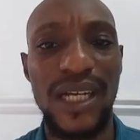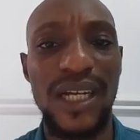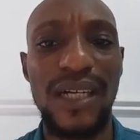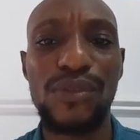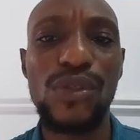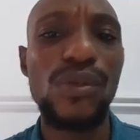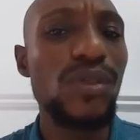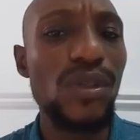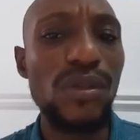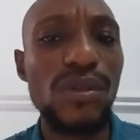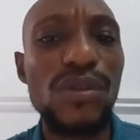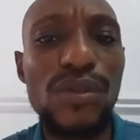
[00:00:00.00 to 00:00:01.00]
Um, so
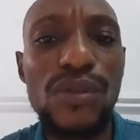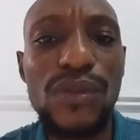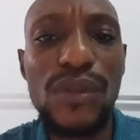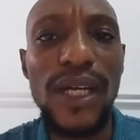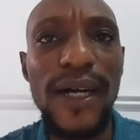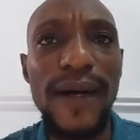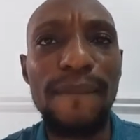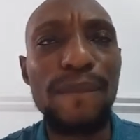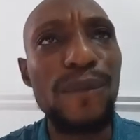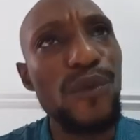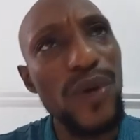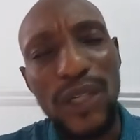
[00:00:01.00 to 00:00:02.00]
local
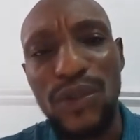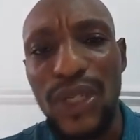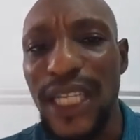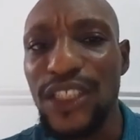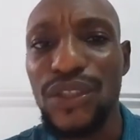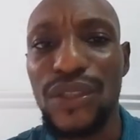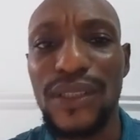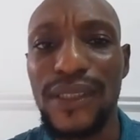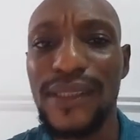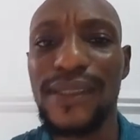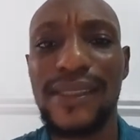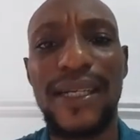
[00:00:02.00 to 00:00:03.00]
um,
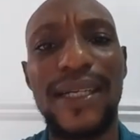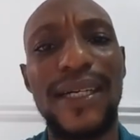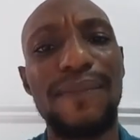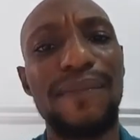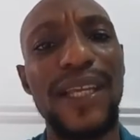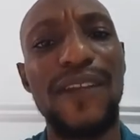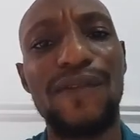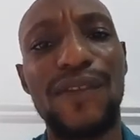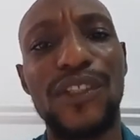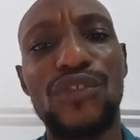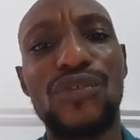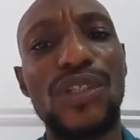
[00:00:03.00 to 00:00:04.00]
regulations, um,
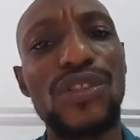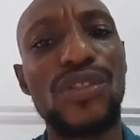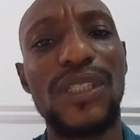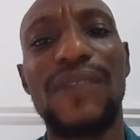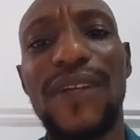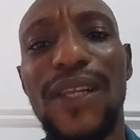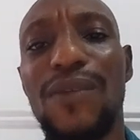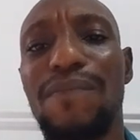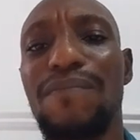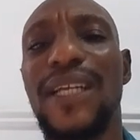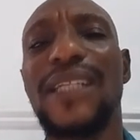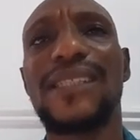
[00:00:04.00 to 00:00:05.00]
infrastructure
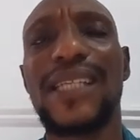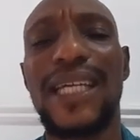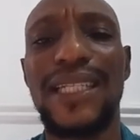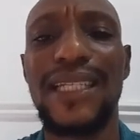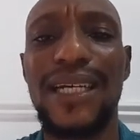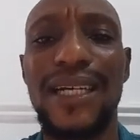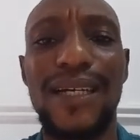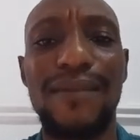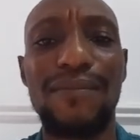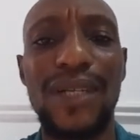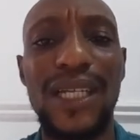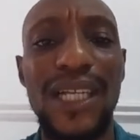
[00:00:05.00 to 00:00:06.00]
development, and
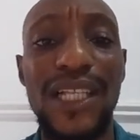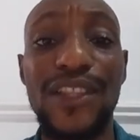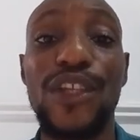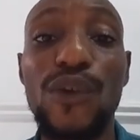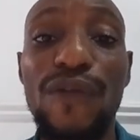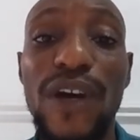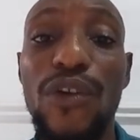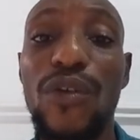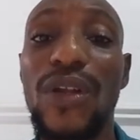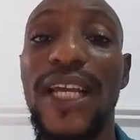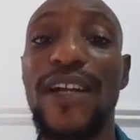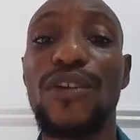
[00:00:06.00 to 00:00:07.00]
um, the
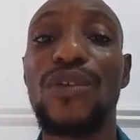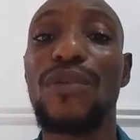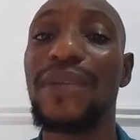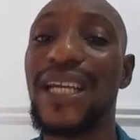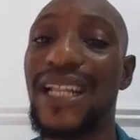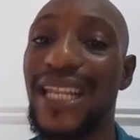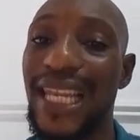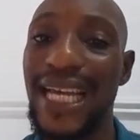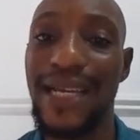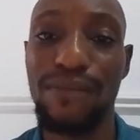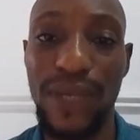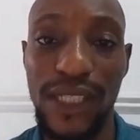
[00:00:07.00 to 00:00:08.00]
overall economic
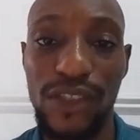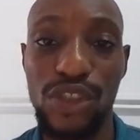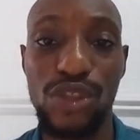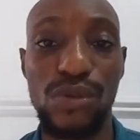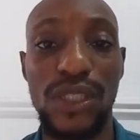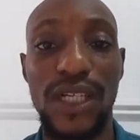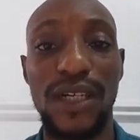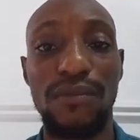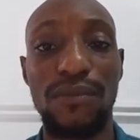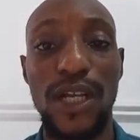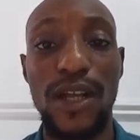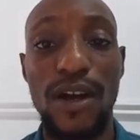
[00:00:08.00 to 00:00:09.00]
climate should
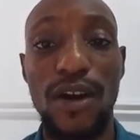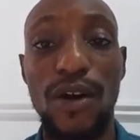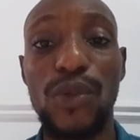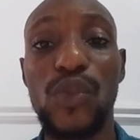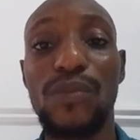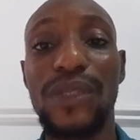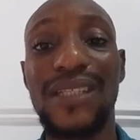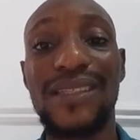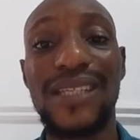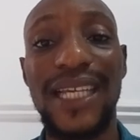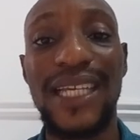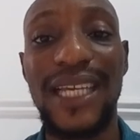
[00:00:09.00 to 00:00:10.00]
um, also be
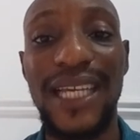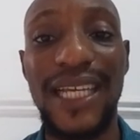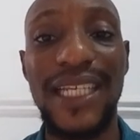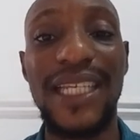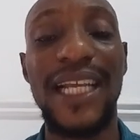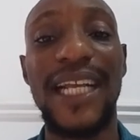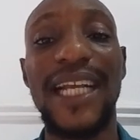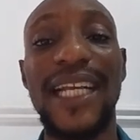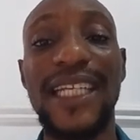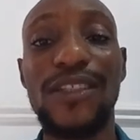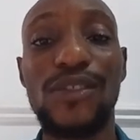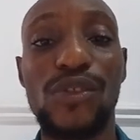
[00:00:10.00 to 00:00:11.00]
taken
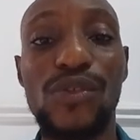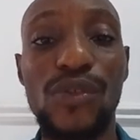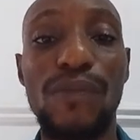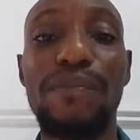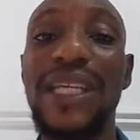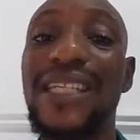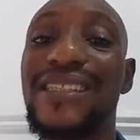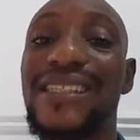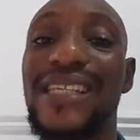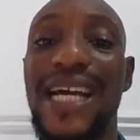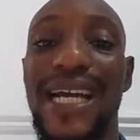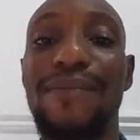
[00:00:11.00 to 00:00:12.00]
into big
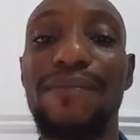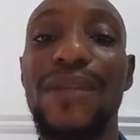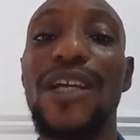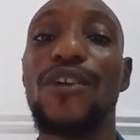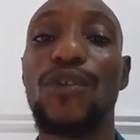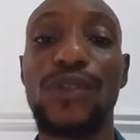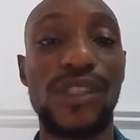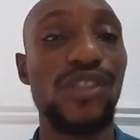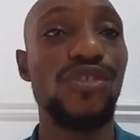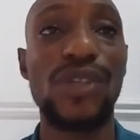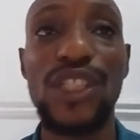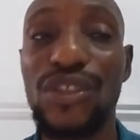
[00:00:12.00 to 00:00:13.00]
time
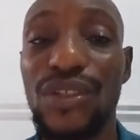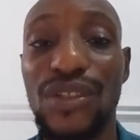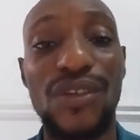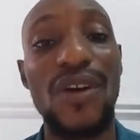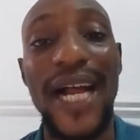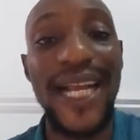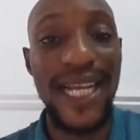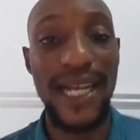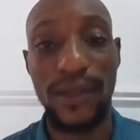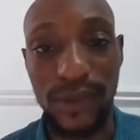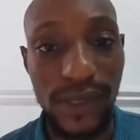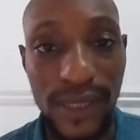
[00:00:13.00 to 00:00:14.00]
consideration or
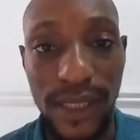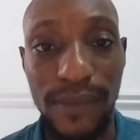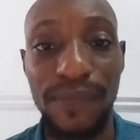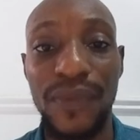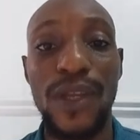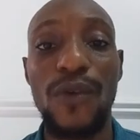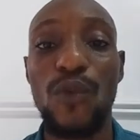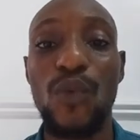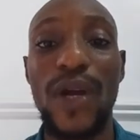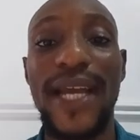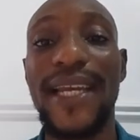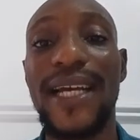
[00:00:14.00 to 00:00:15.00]
account um,
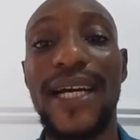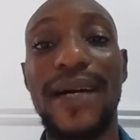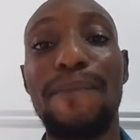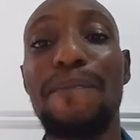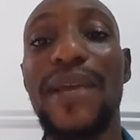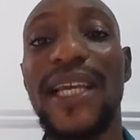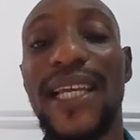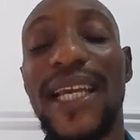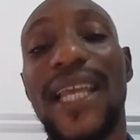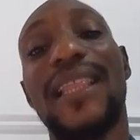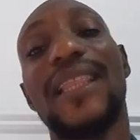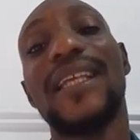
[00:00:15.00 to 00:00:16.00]
when
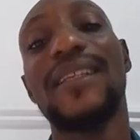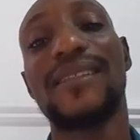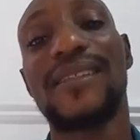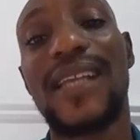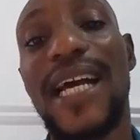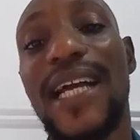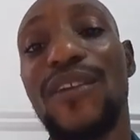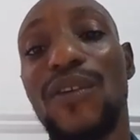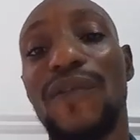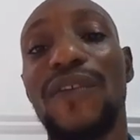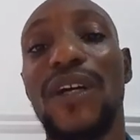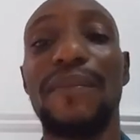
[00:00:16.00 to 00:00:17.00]
making this kind
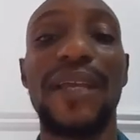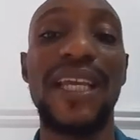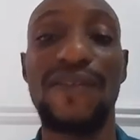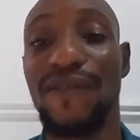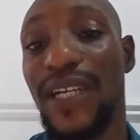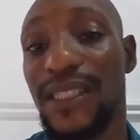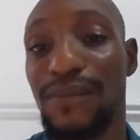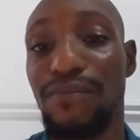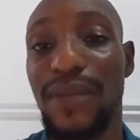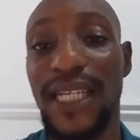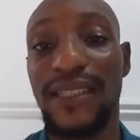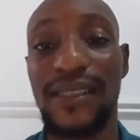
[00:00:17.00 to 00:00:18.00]
of
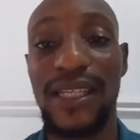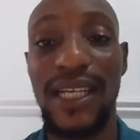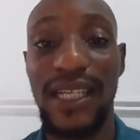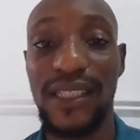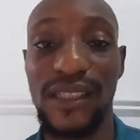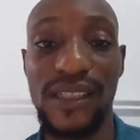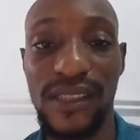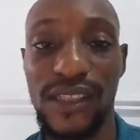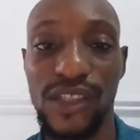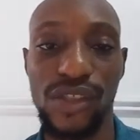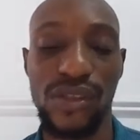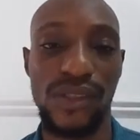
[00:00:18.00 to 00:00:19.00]
investment
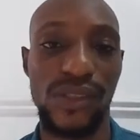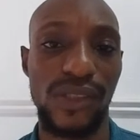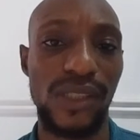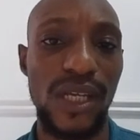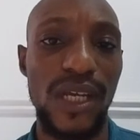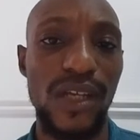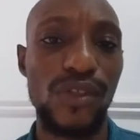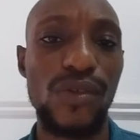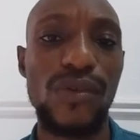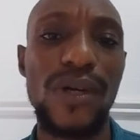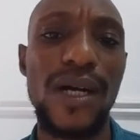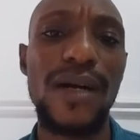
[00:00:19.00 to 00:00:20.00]
decisions.
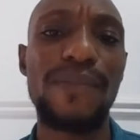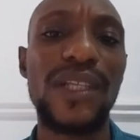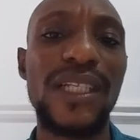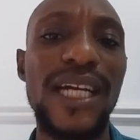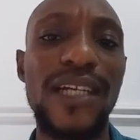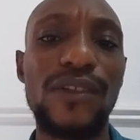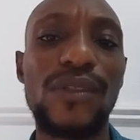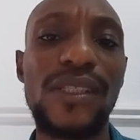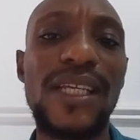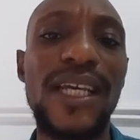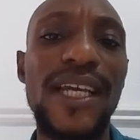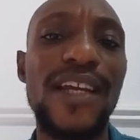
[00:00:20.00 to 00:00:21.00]
So um, the
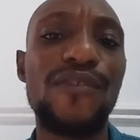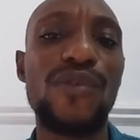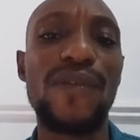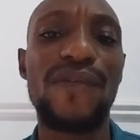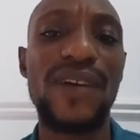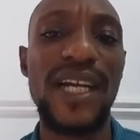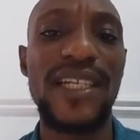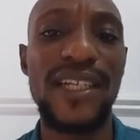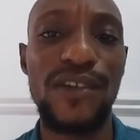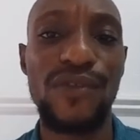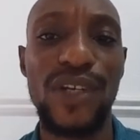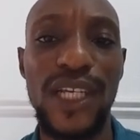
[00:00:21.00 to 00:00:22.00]
Dangote
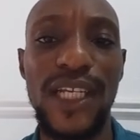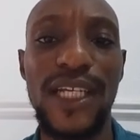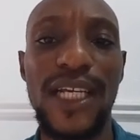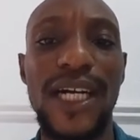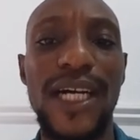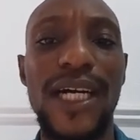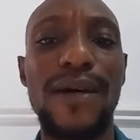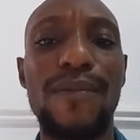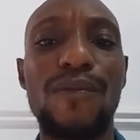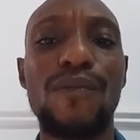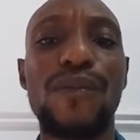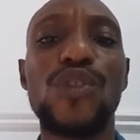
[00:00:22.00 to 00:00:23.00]
refinery
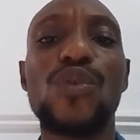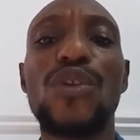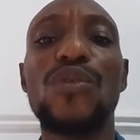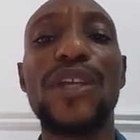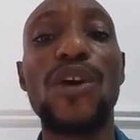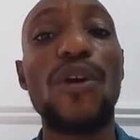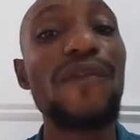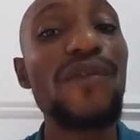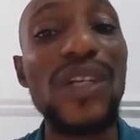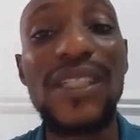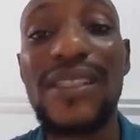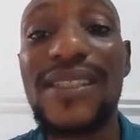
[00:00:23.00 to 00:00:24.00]
um, is going to be
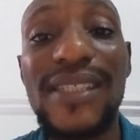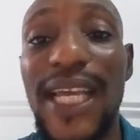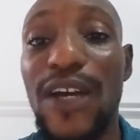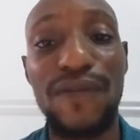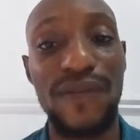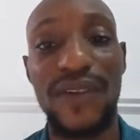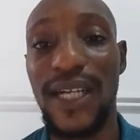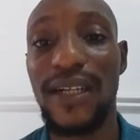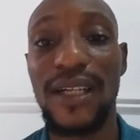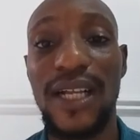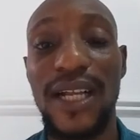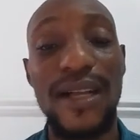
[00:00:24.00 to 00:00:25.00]
offering
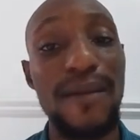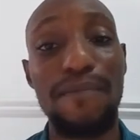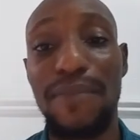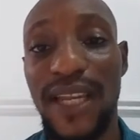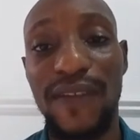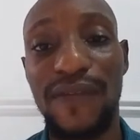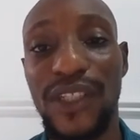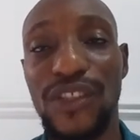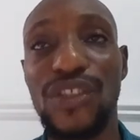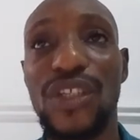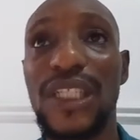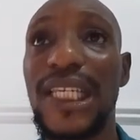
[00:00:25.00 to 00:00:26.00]
several benefits,
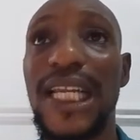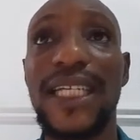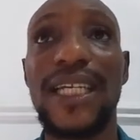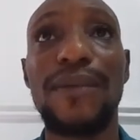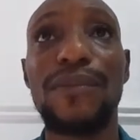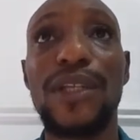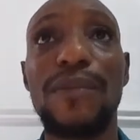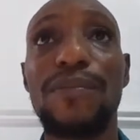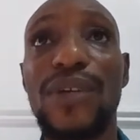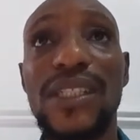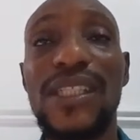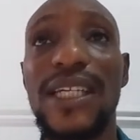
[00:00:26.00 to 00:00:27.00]
just like um, the
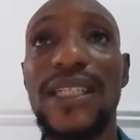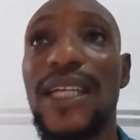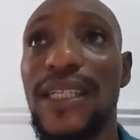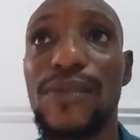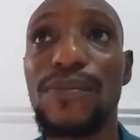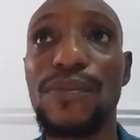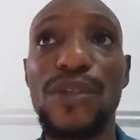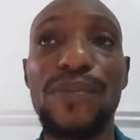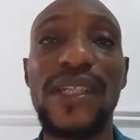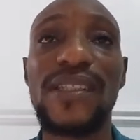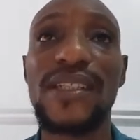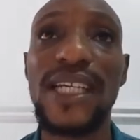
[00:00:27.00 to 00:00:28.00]
president has, the
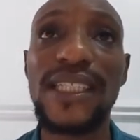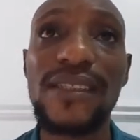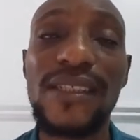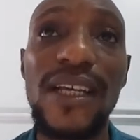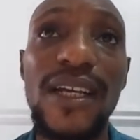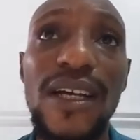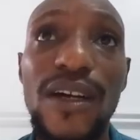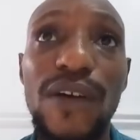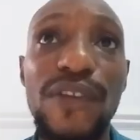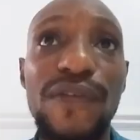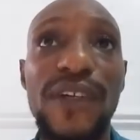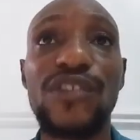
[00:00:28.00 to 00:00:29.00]
president
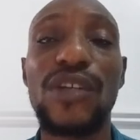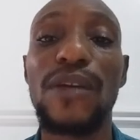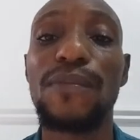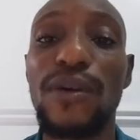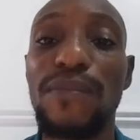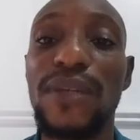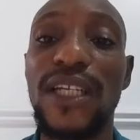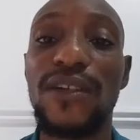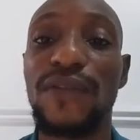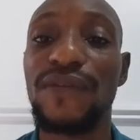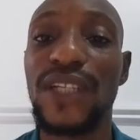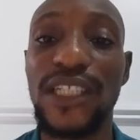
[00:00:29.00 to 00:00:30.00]
of the Federal Republic
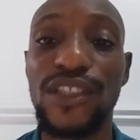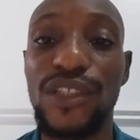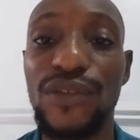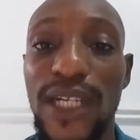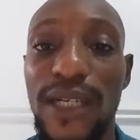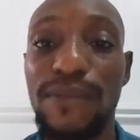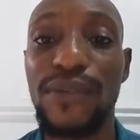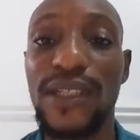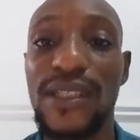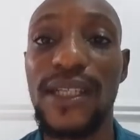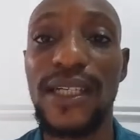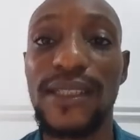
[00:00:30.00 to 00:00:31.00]
of Nigeria,
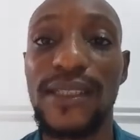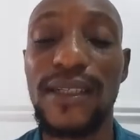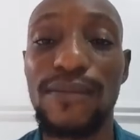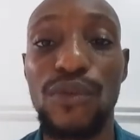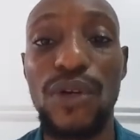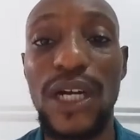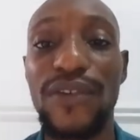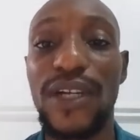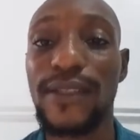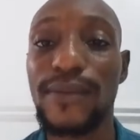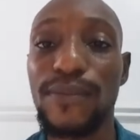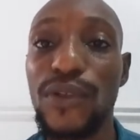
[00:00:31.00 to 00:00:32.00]
President um, Buhari
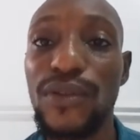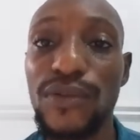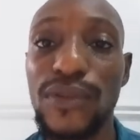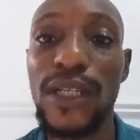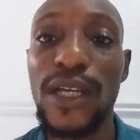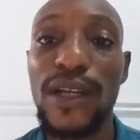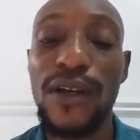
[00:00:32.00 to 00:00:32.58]
has spoken.